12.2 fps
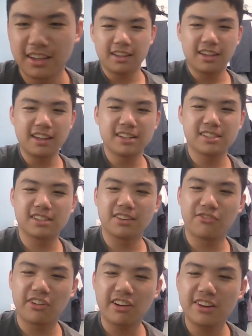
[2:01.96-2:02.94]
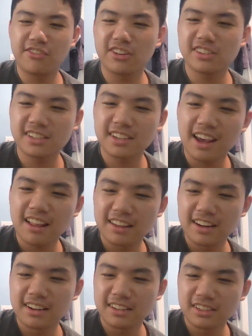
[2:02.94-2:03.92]
It's very versatile
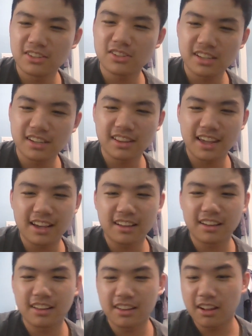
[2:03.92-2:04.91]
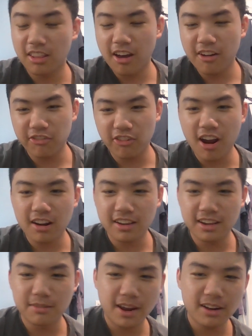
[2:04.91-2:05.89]
and used in like a lot of rock
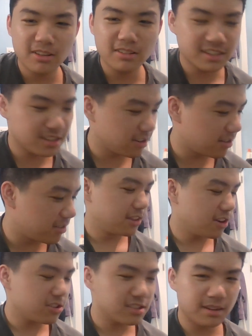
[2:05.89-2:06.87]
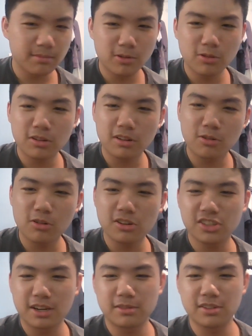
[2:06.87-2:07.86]
and metal, so there are some cool chord
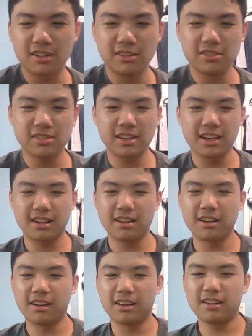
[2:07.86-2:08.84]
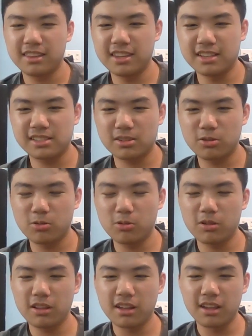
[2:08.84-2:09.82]
shapes you could use, like this
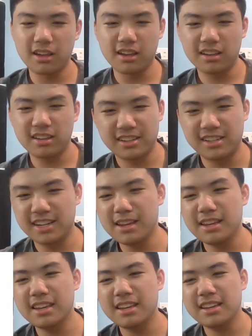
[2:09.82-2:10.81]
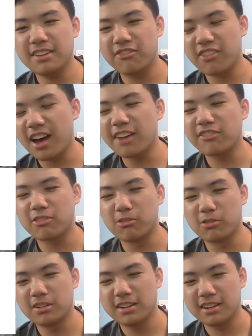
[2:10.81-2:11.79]
cool D5 chord,